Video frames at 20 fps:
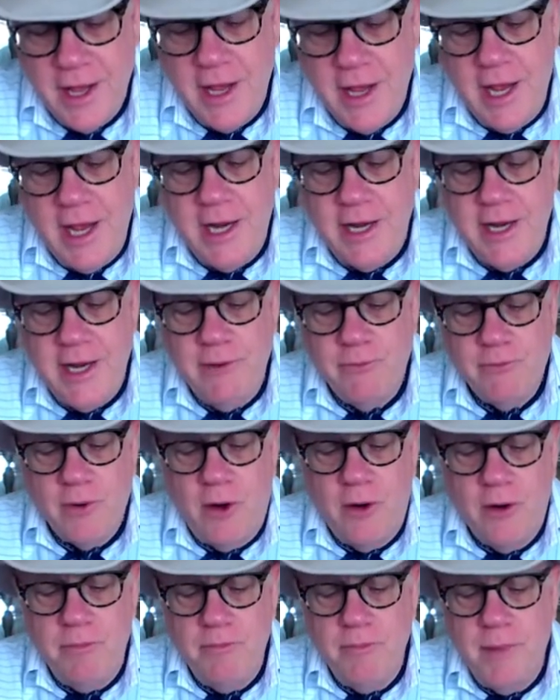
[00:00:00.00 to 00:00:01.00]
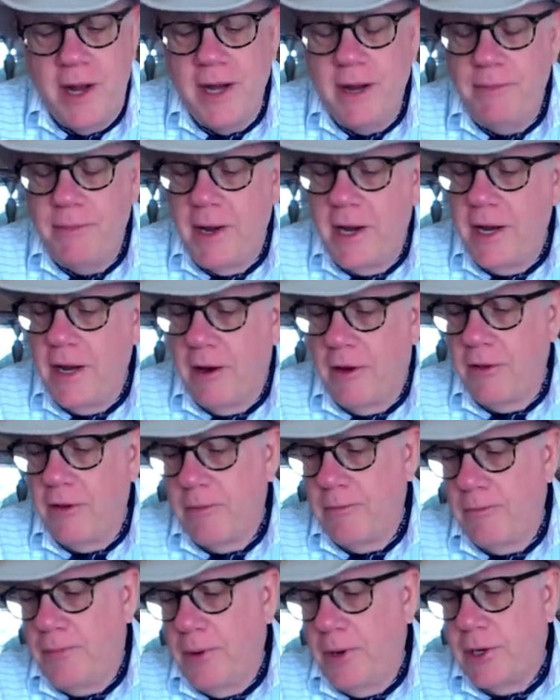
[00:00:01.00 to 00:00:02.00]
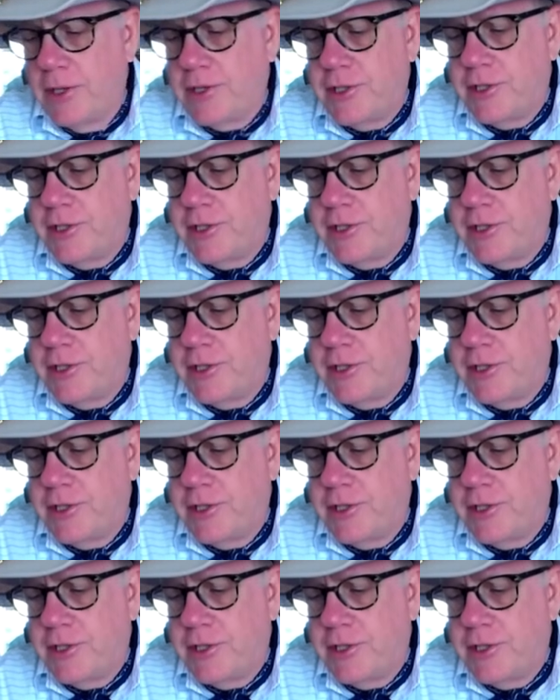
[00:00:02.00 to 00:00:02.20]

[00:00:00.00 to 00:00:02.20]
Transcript: And he wrote many, many other books.